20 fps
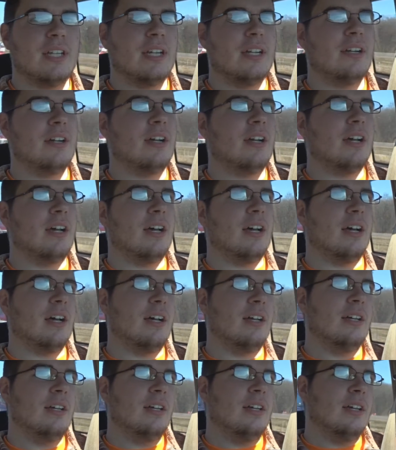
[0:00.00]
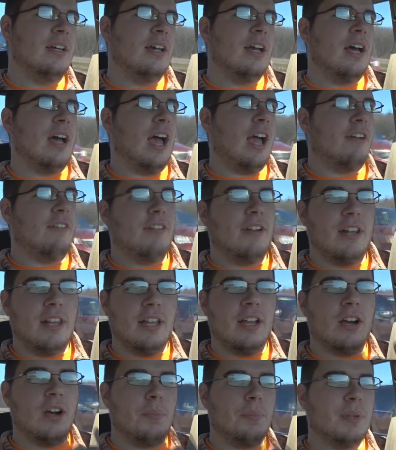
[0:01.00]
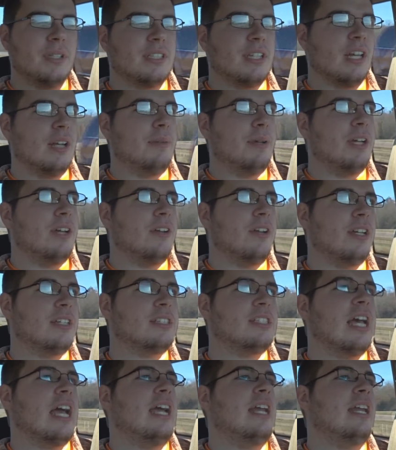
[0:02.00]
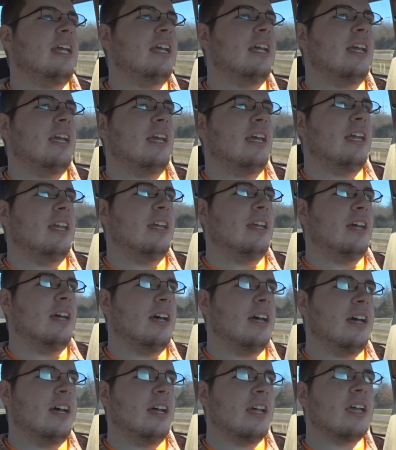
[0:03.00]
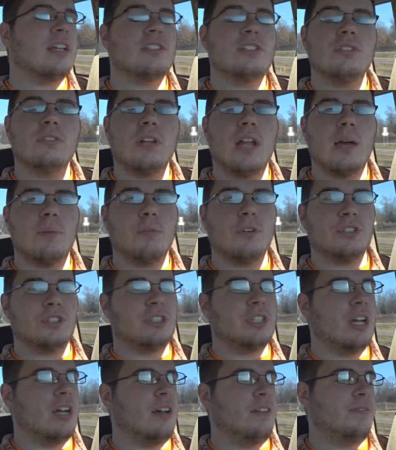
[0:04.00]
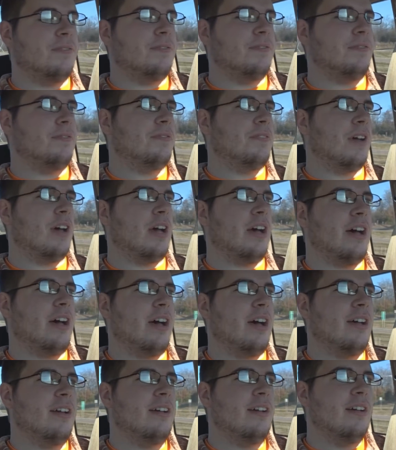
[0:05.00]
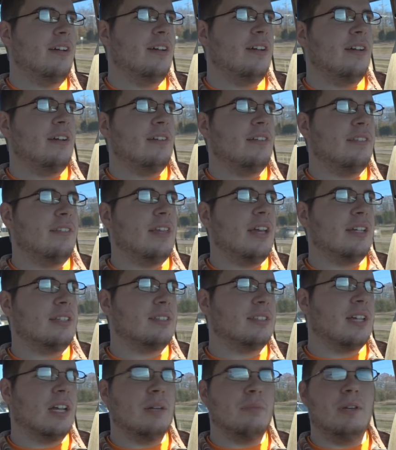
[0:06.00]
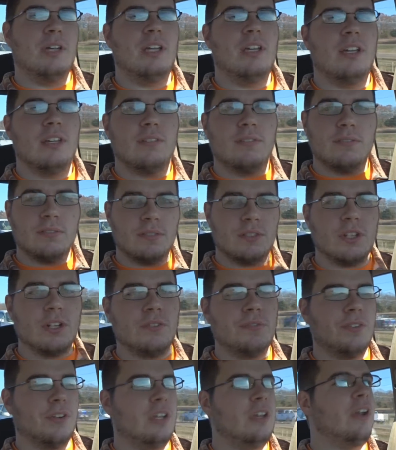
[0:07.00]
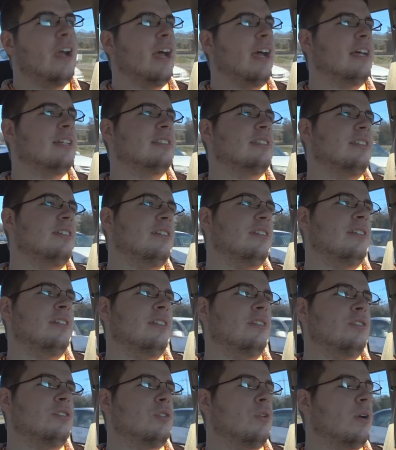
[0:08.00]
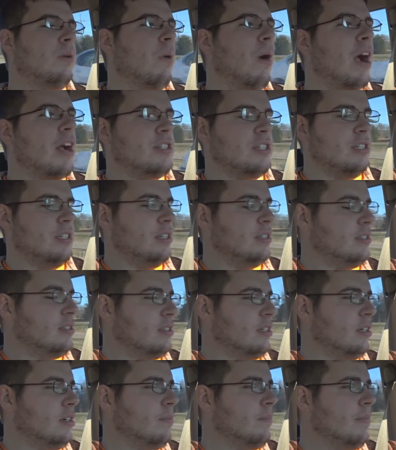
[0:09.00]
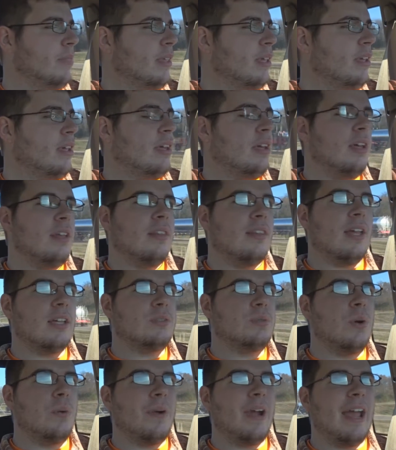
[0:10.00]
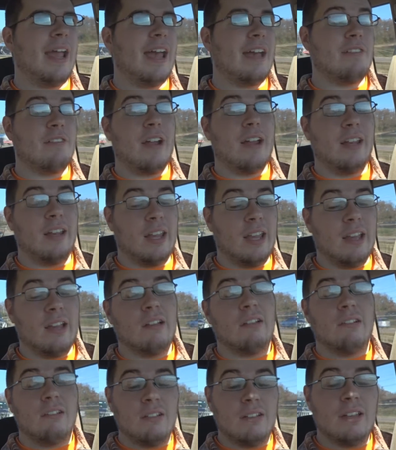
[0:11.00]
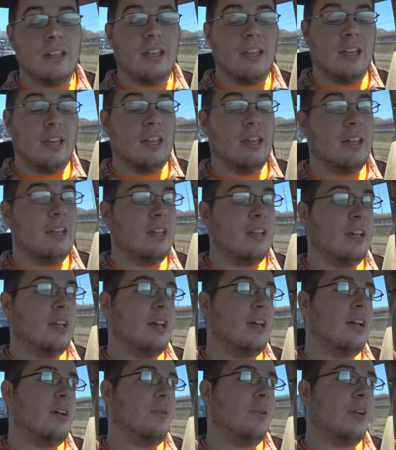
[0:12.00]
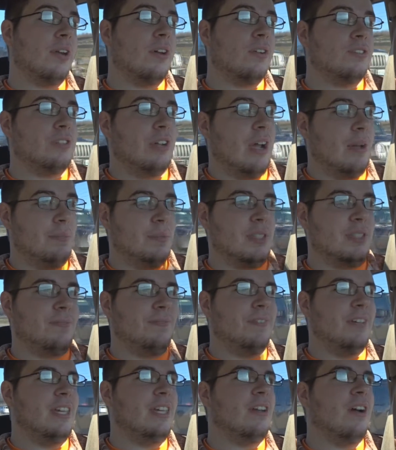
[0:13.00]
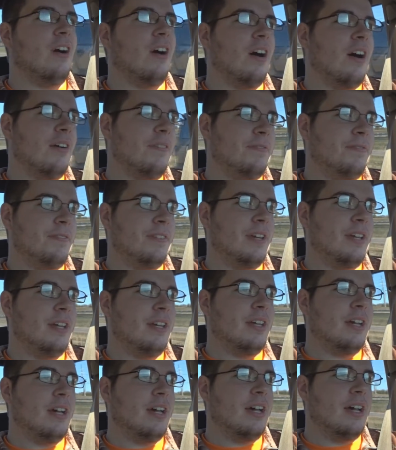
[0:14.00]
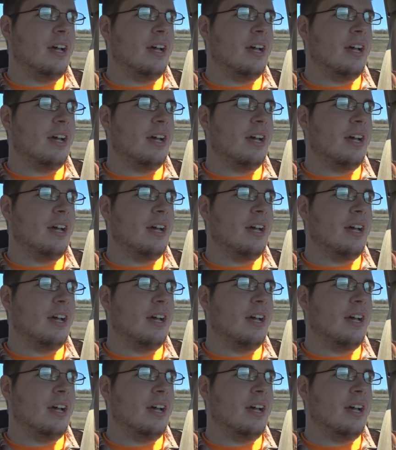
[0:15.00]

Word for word: there. I really hope it's going to be good and exciting, and get to do a lot more stuff that's going to be good for you guys, and you enjoy watching it. So that's where we're at right now, and we're going to go drop this feed off, and